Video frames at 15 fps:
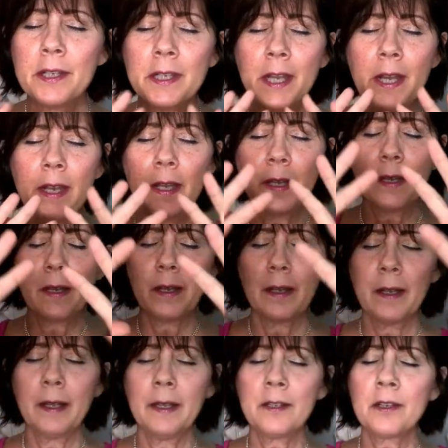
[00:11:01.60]
send it.
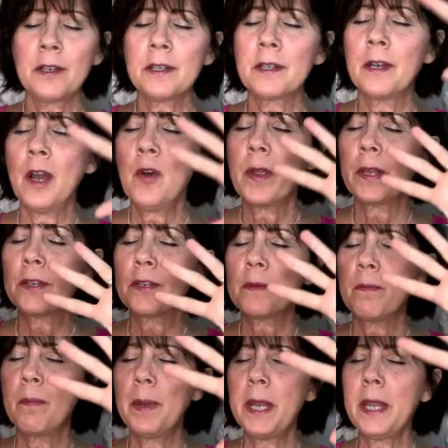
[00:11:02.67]
It's just going, just
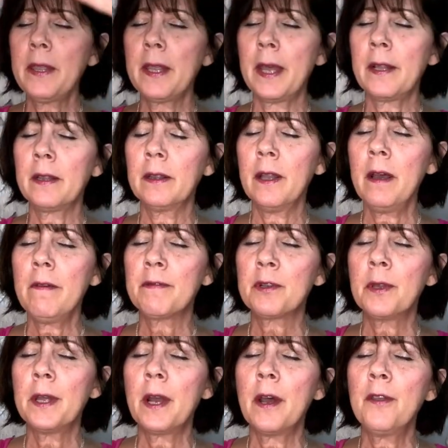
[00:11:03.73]
be that love so
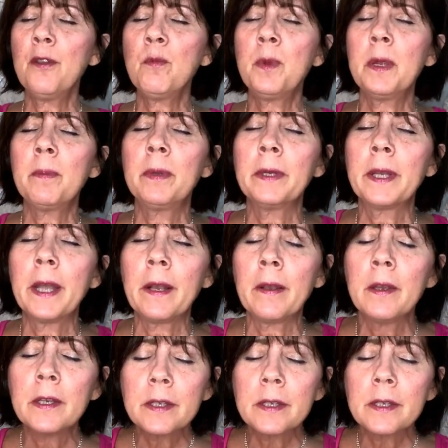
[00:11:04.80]
that other people can